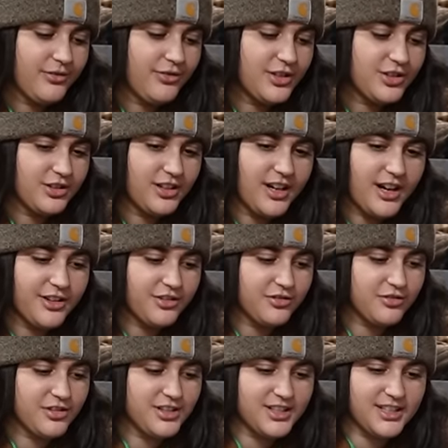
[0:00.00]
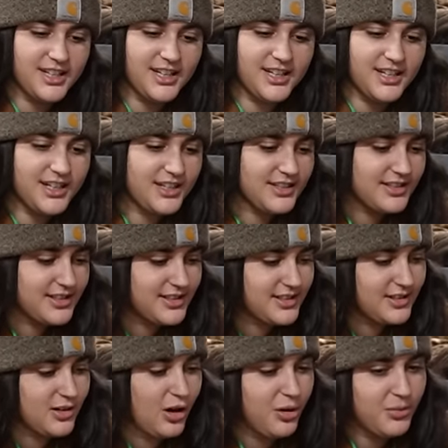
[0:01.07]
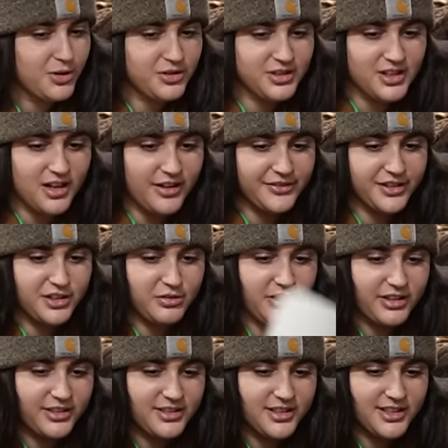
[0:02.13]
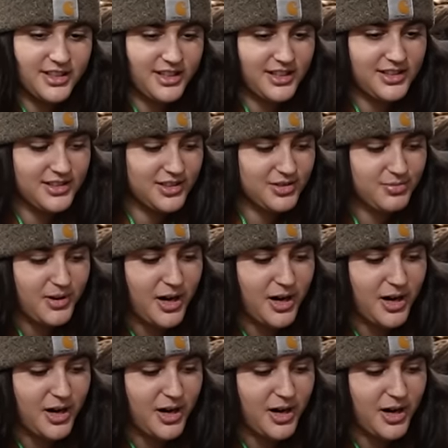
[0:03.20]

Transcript: Officially got 3 states, almost all of the New England states.